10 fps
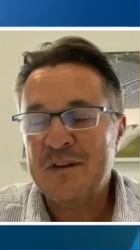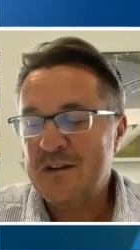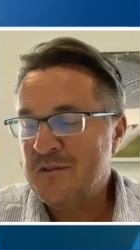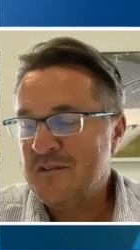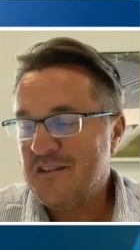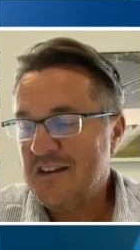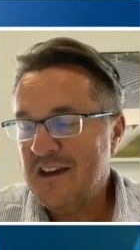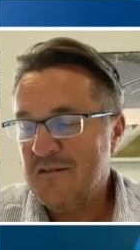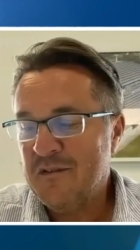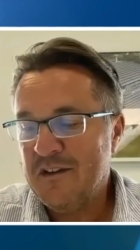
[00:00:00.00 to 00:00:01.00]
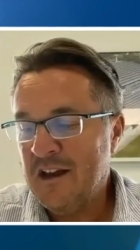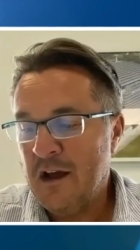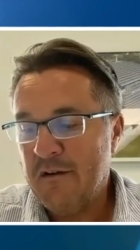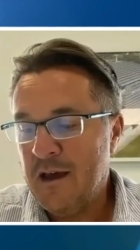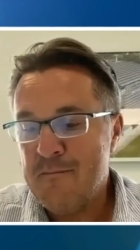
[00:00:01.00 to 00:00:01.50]
But it was it was you
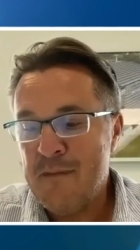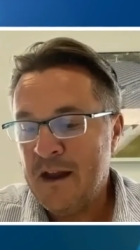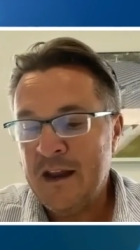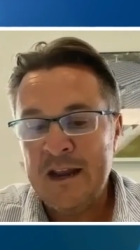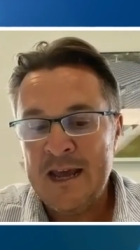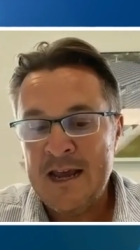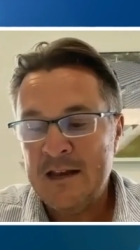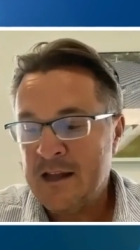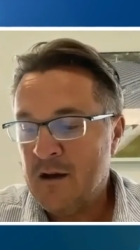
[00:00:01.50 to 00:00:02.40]
know it met a need.